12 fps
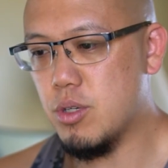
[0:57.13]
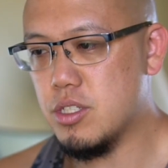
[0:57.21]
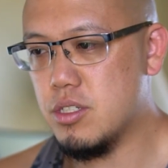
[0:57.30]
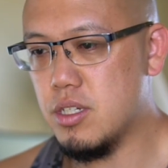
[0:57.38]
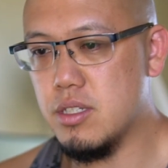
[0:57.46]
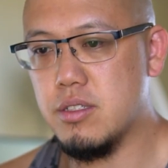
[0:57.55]

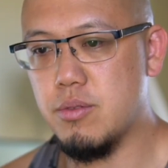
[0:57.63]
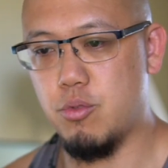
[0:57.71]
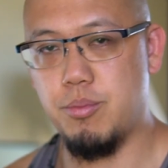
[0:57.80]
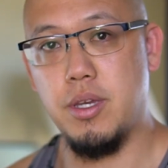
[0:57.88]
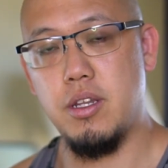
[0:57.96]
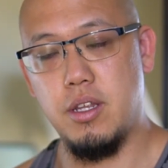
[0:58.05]
which
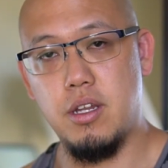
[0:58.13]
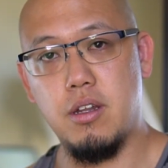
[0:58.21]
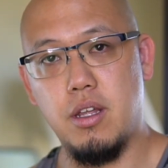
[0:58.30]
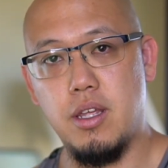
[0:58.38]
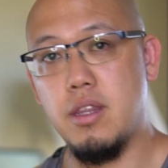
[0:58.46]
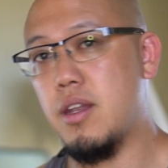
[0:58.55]
will be in
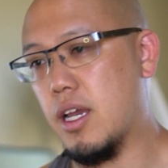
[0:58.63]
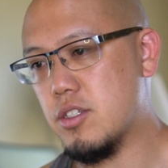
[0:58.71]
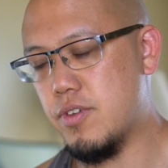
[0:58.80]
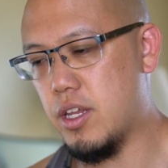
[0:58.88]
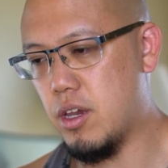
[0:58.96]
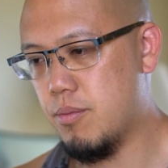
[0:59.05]
the
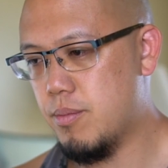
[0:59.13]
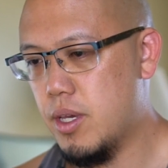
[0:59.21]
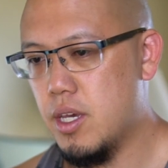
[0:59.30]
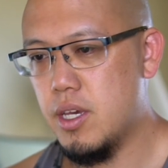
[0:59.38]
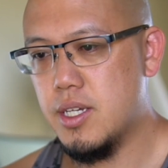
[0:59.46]
next video.